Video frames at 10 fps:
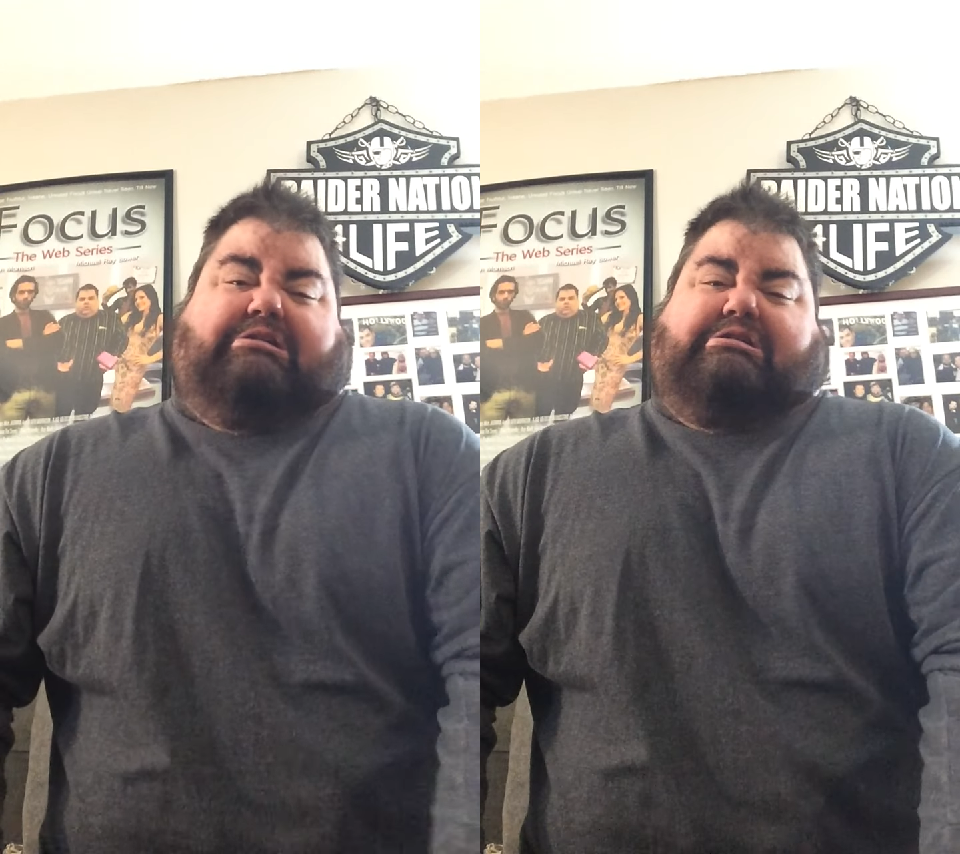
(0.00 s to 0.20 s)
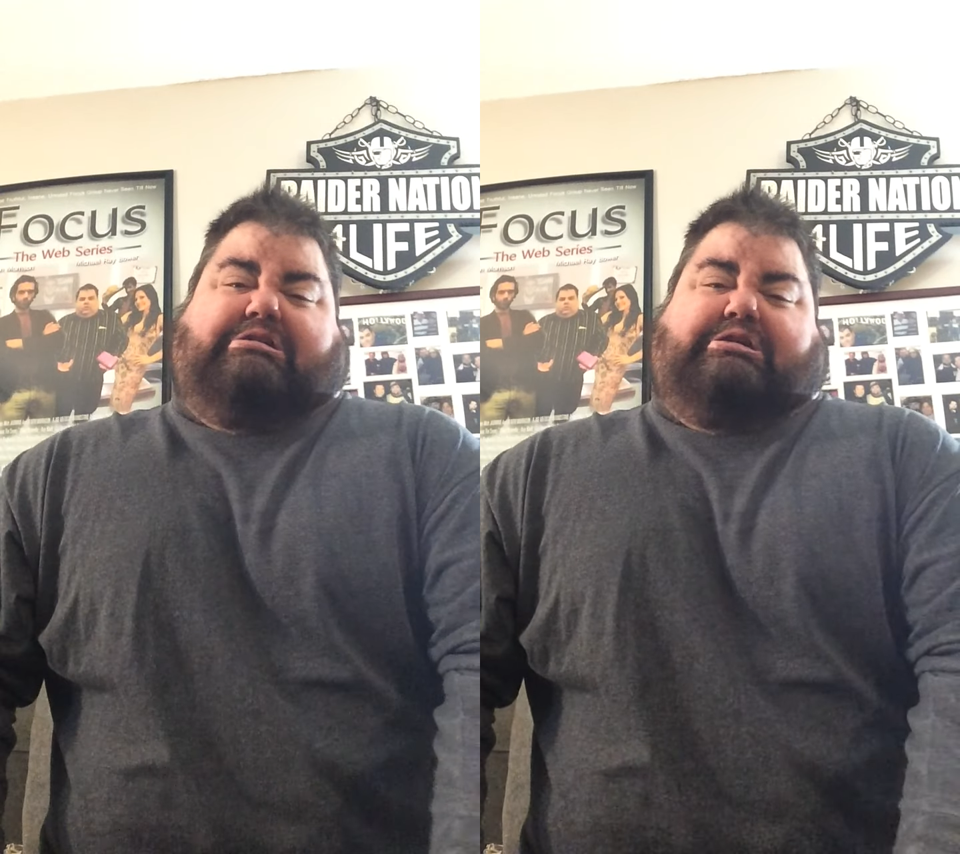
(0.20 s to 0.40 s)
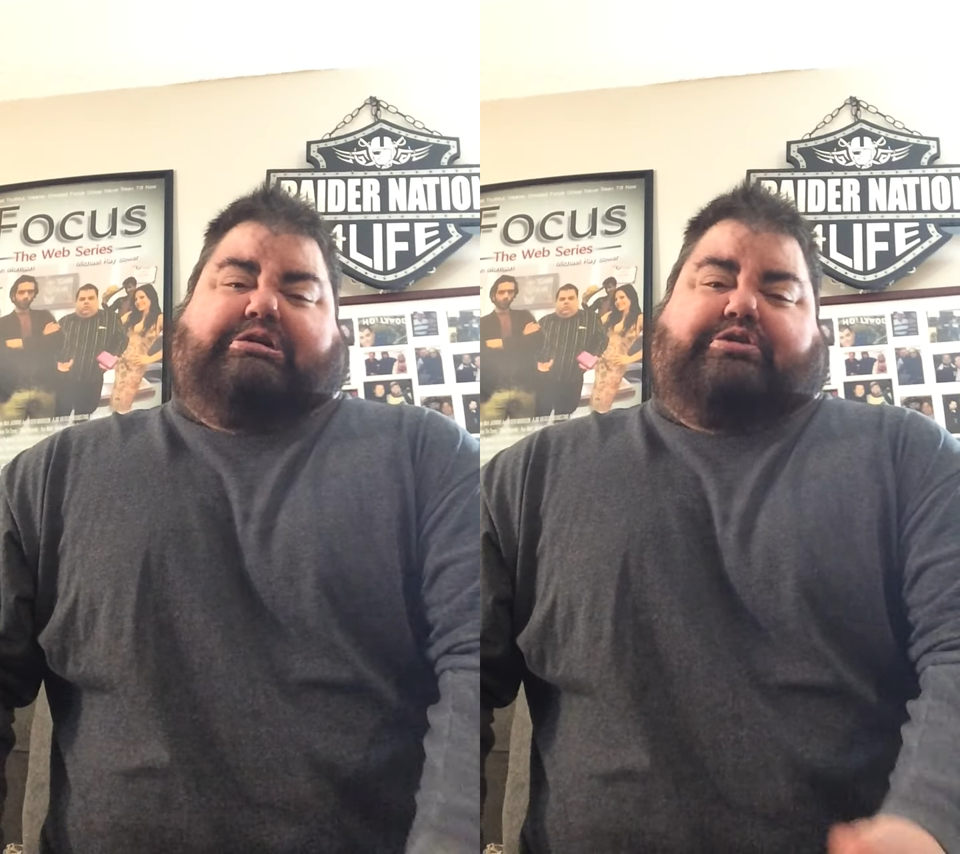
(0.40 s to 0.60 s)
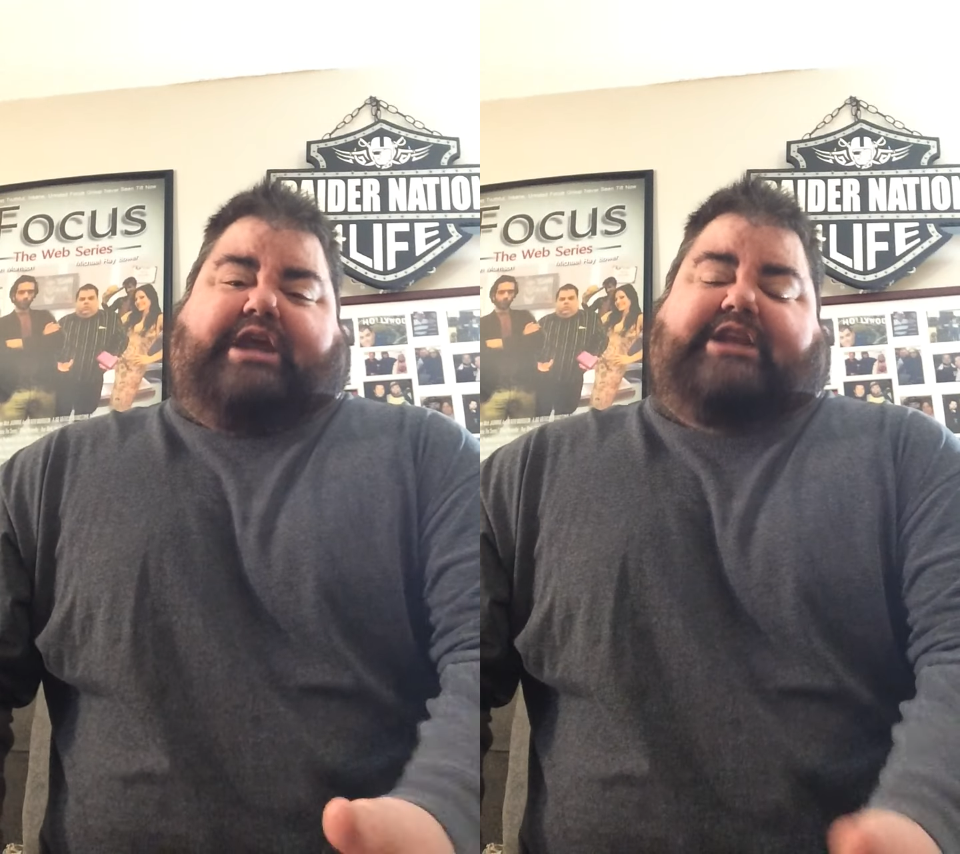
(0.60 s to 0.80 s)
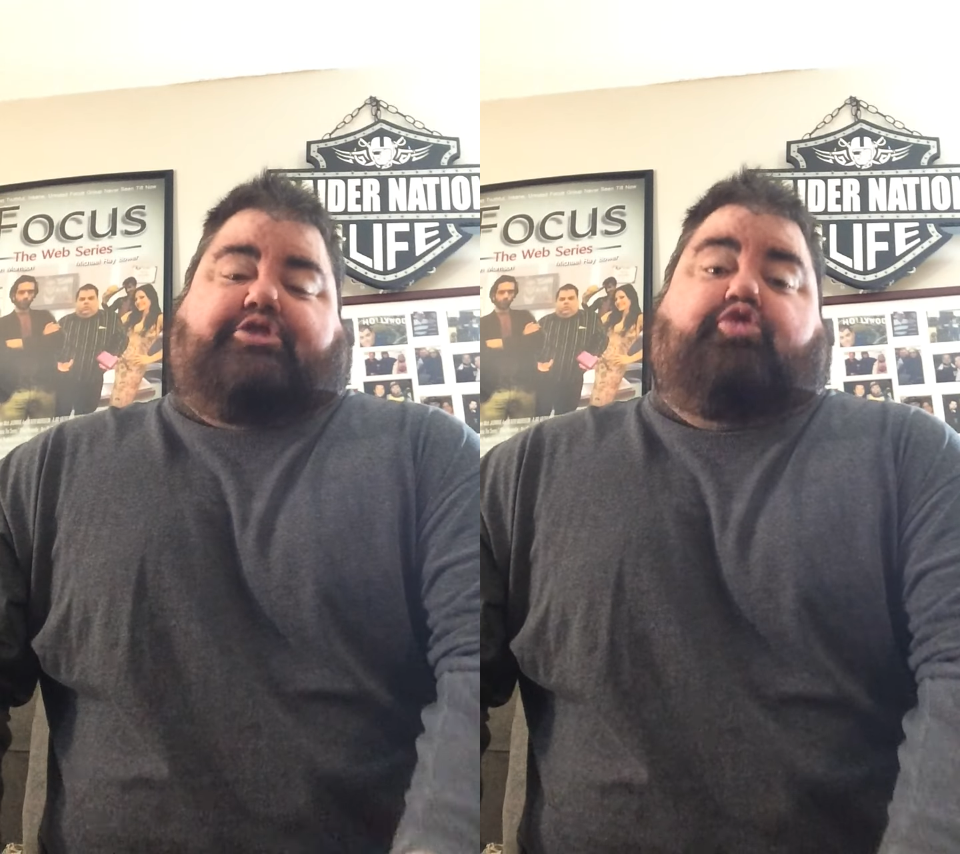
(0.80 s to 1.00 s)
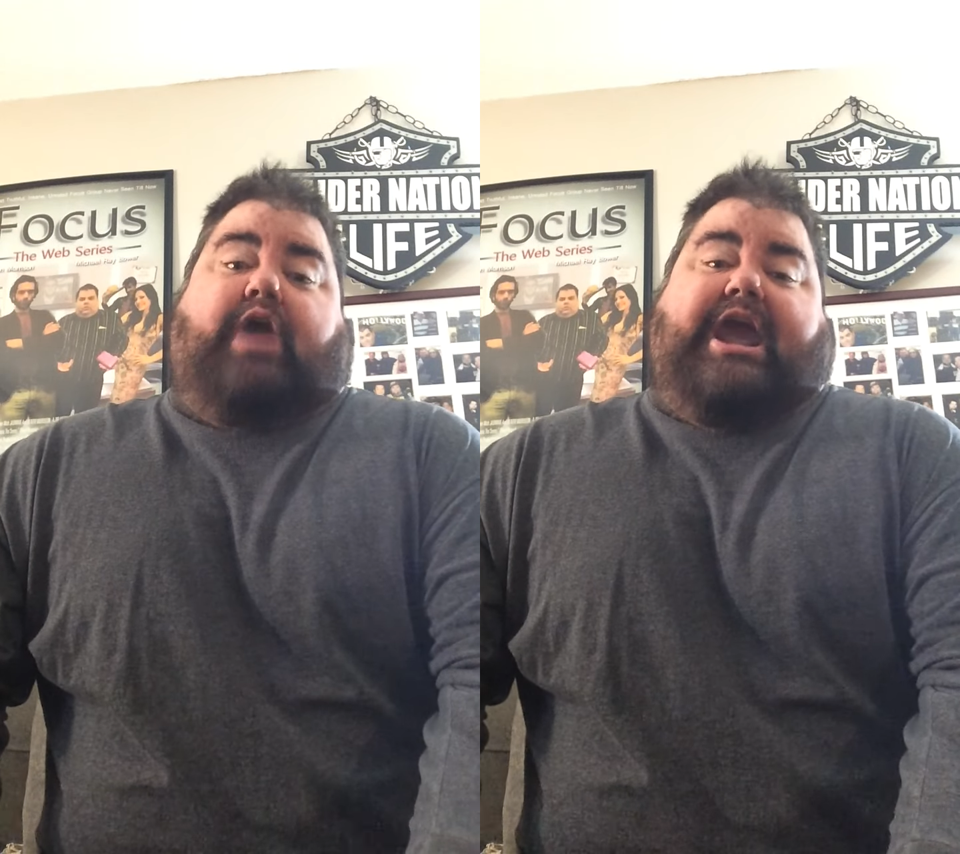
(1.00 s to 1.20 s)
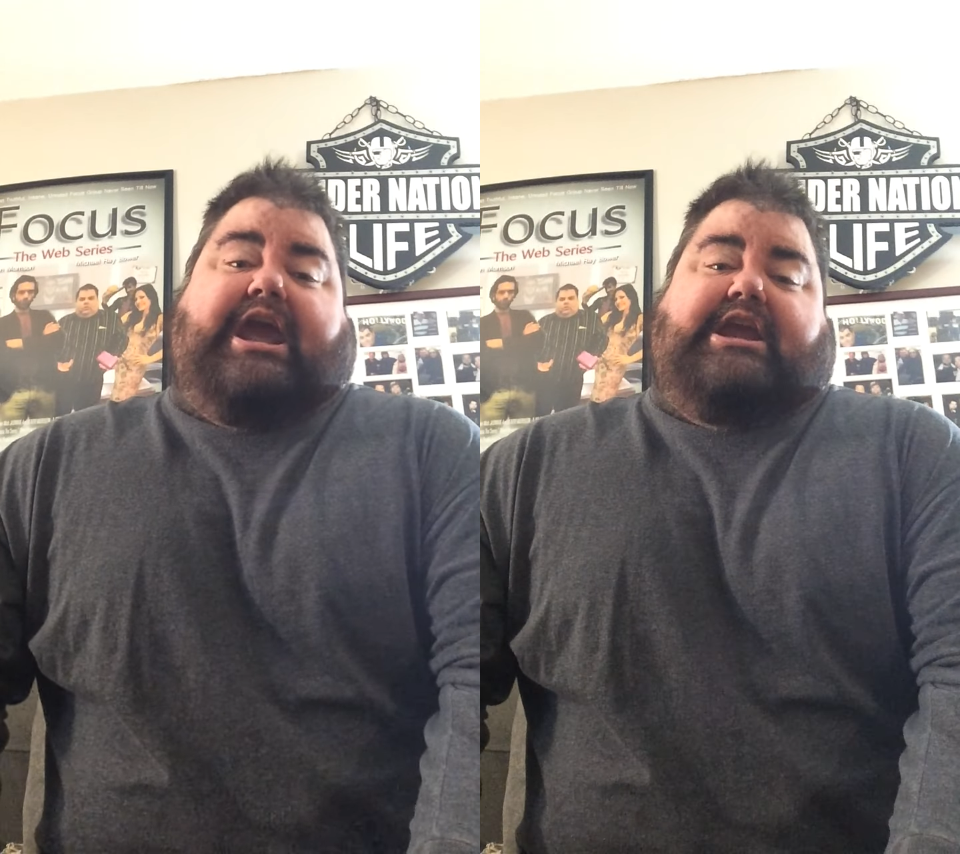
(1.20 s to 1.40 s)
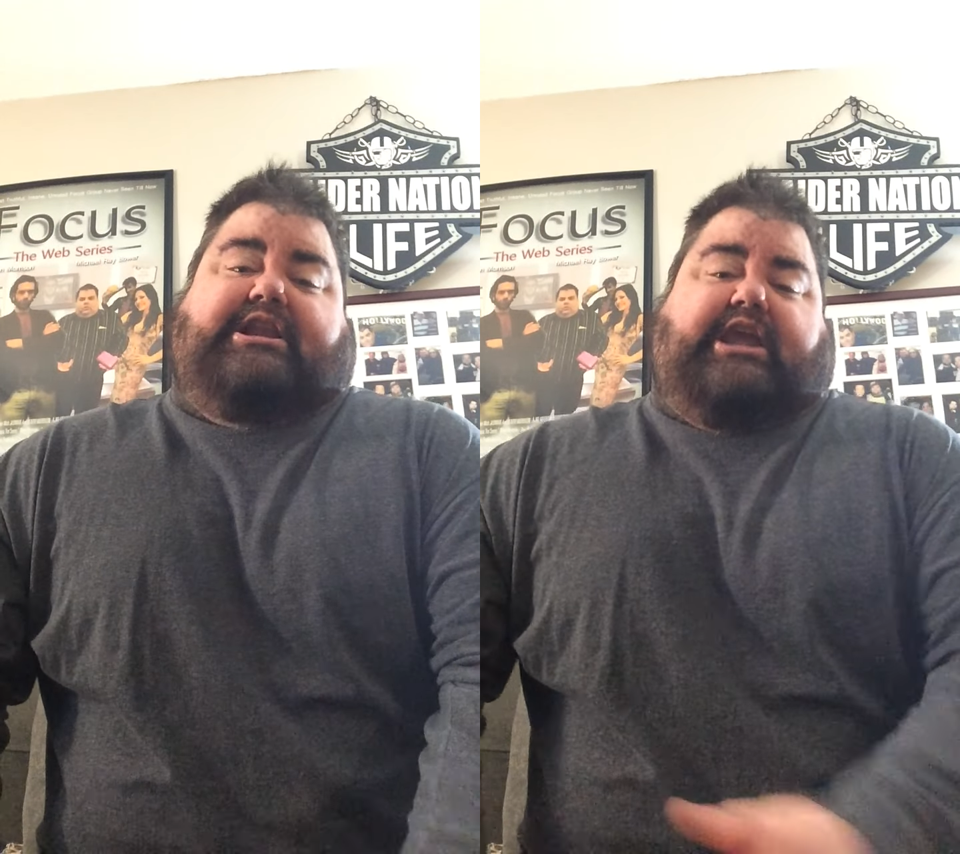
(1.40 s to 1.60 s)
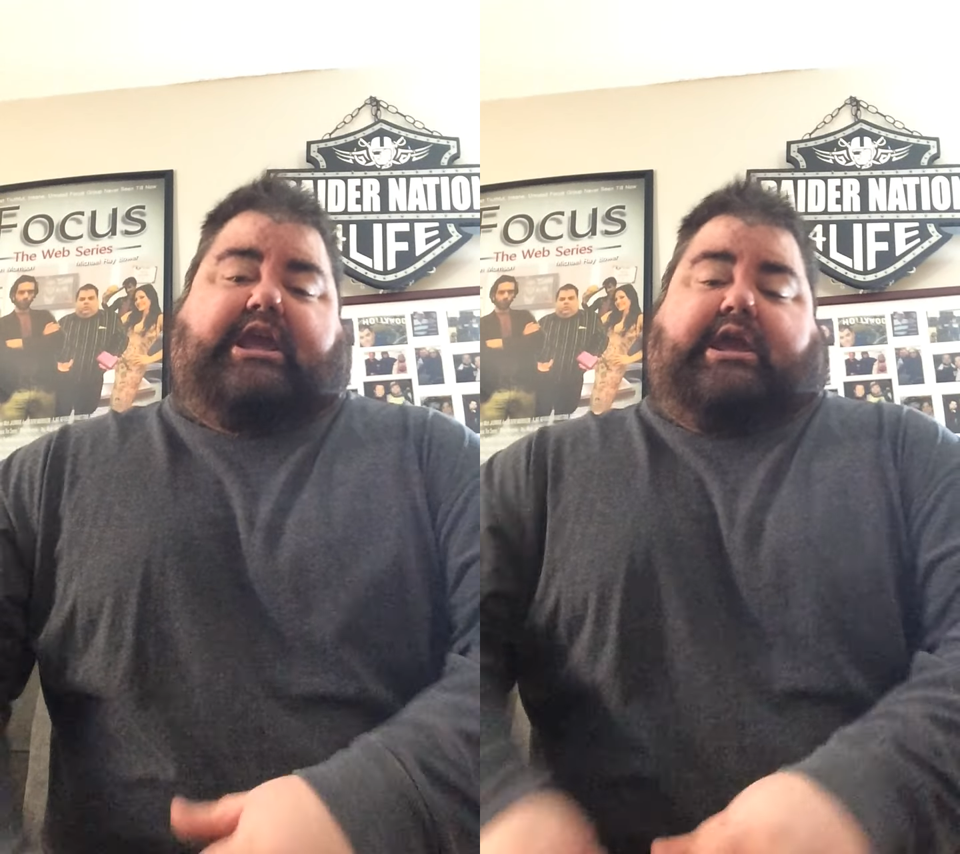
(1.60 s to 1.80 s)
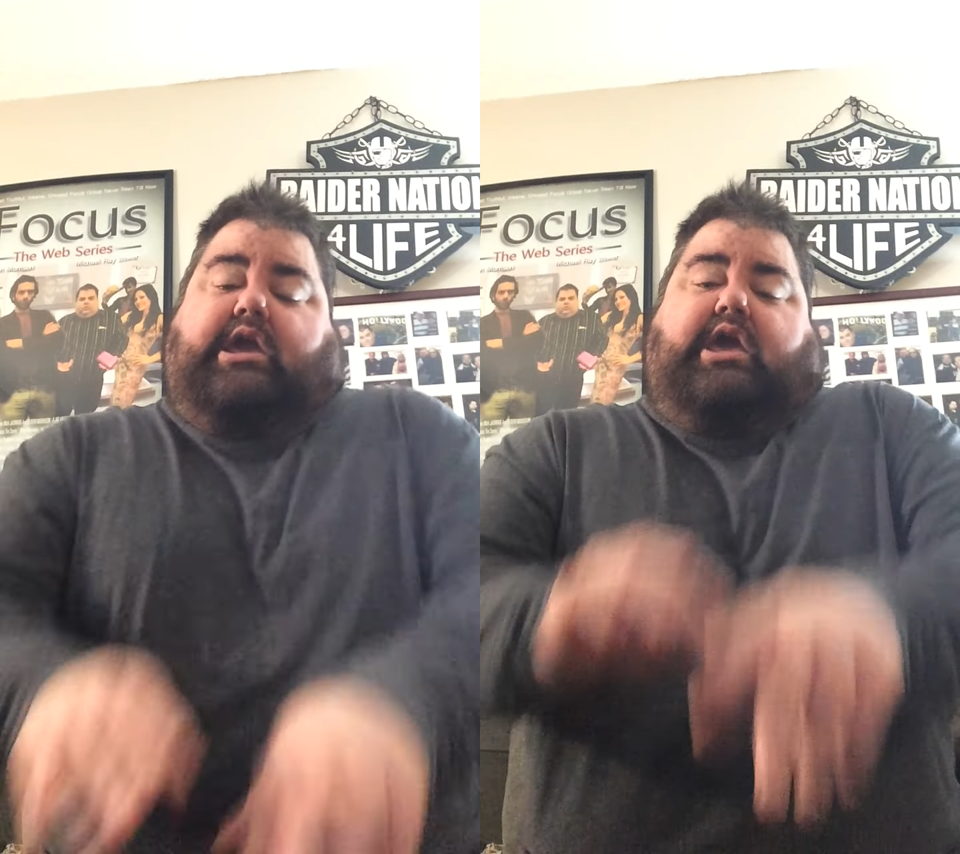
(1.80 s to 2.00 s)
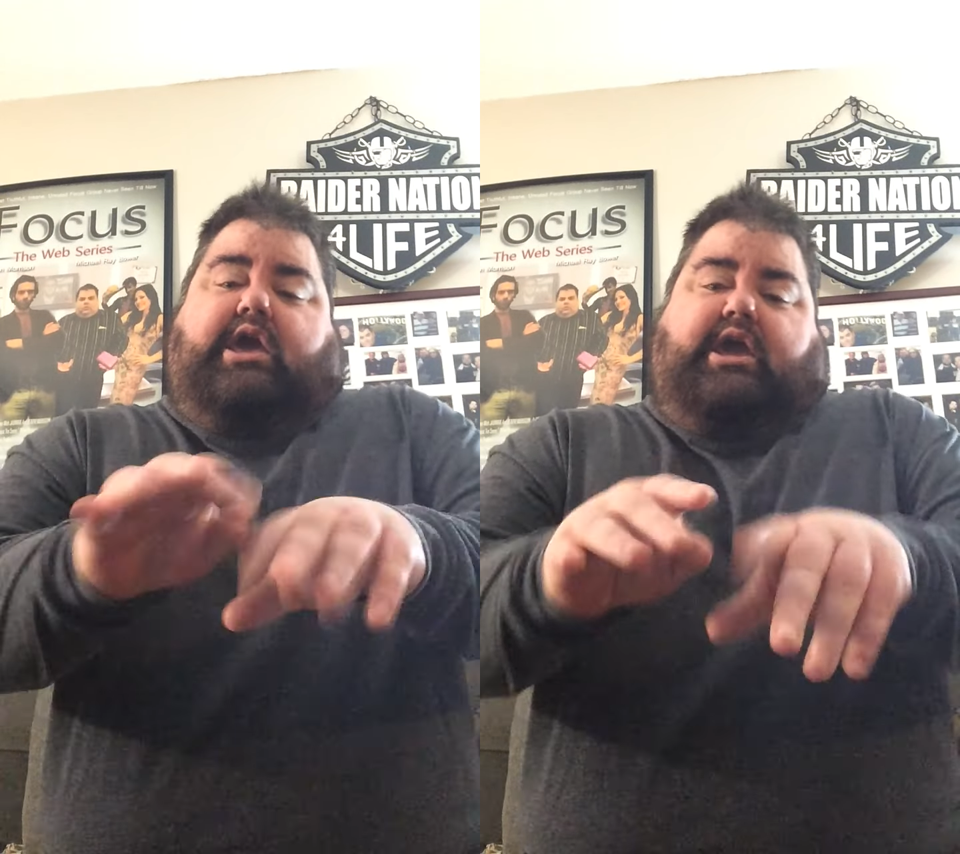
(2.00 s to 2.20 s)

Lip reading: oh, that's crazy.